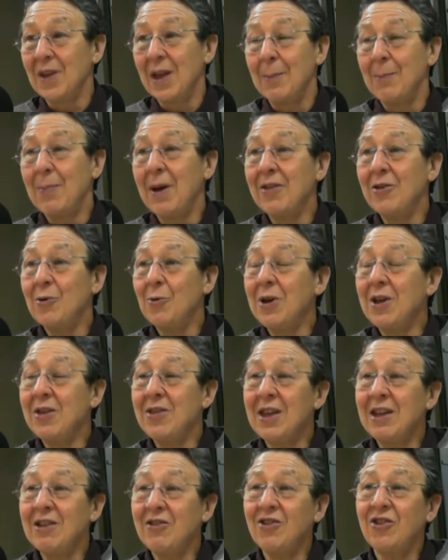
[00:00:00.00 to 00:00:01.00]
By the way,
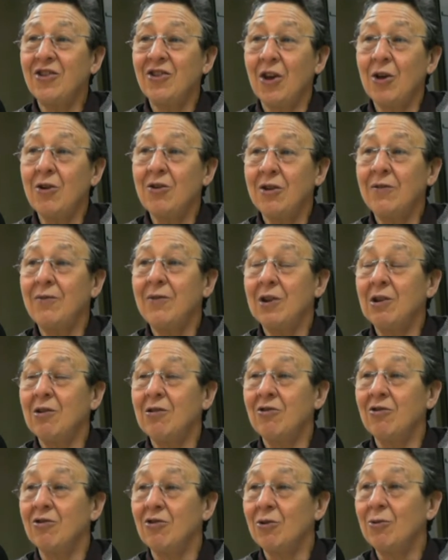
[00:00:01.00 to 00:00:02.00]
that is so
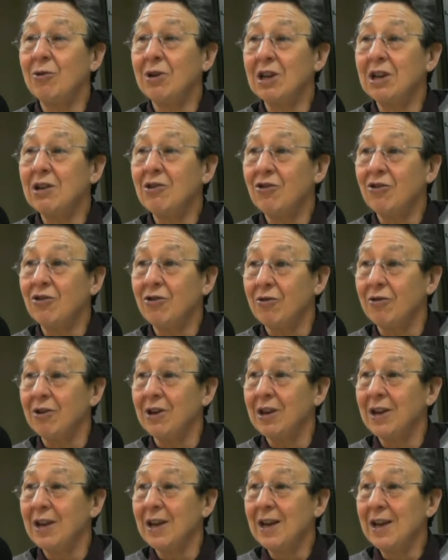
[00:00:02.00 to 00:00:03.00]
difficult to do in
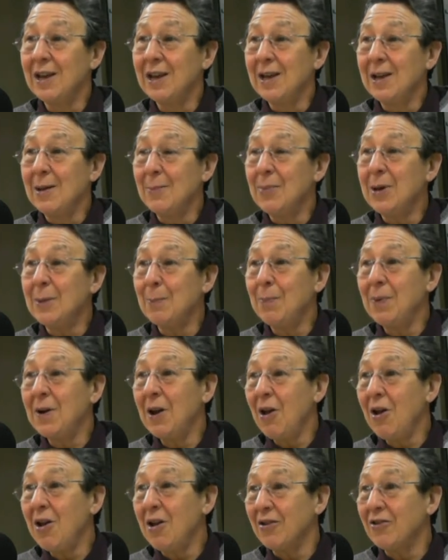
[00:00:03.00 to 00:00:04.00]
industry. But
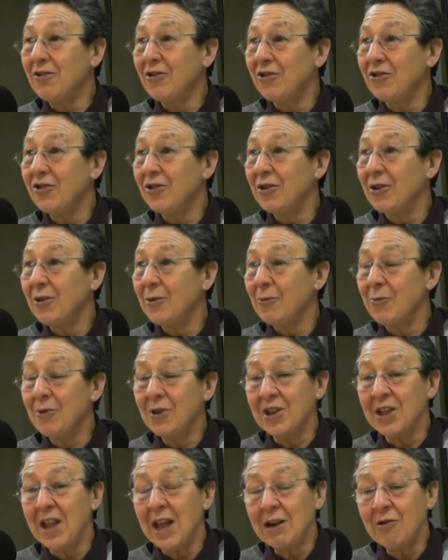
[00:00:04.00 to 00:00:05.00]
plants
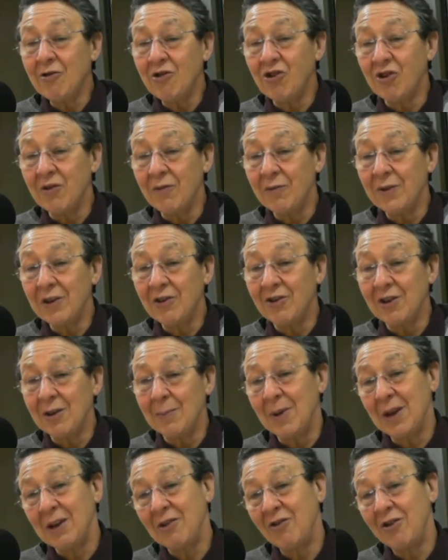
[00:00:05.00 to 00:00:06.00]
with nitrogen-fixing
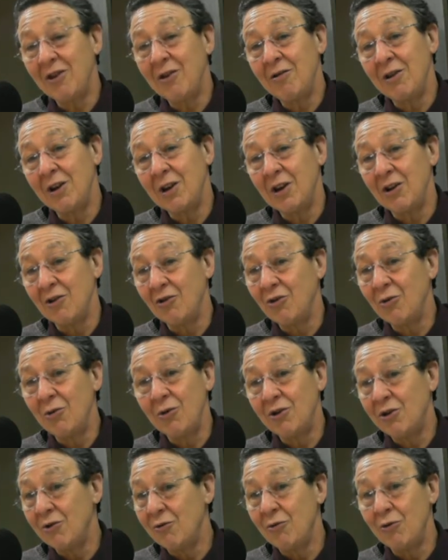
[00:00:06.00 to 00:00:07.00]
bacteria can do
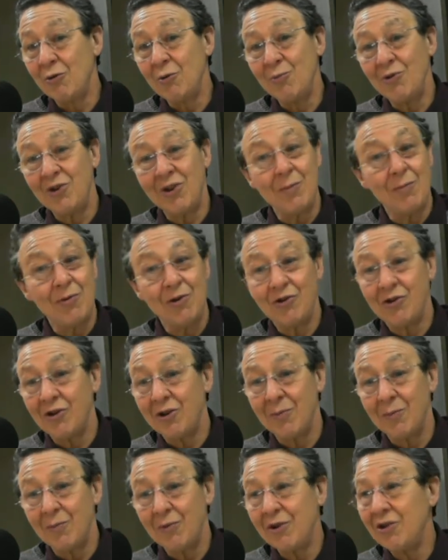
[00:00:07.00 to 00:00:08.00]
it at room temperature
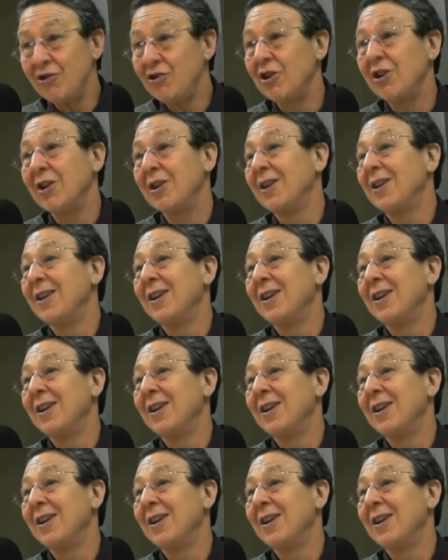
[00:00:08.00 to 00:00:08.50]
and pressure.